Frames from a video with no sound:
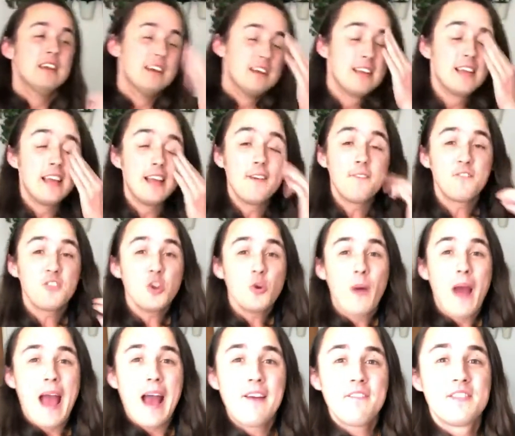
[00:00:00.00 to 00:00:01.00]
if you
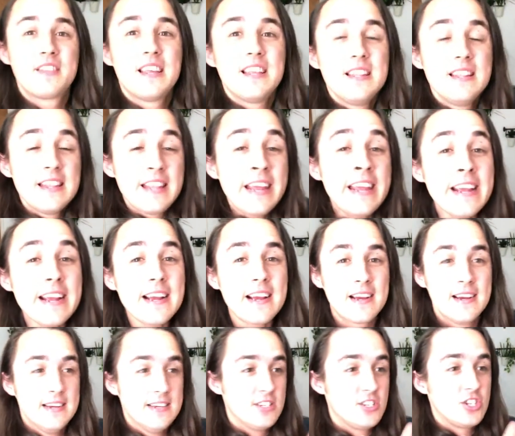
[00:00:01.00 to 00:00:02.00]
have the link
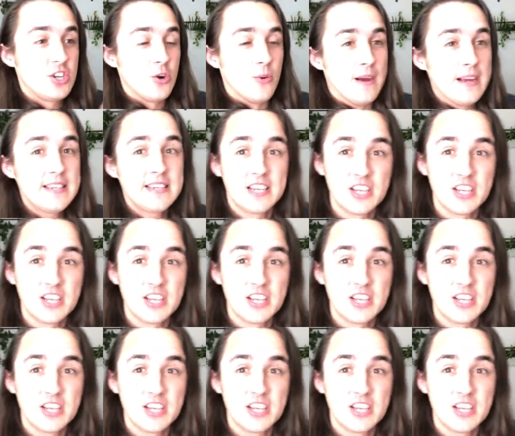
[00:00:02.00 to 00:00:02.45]
to it,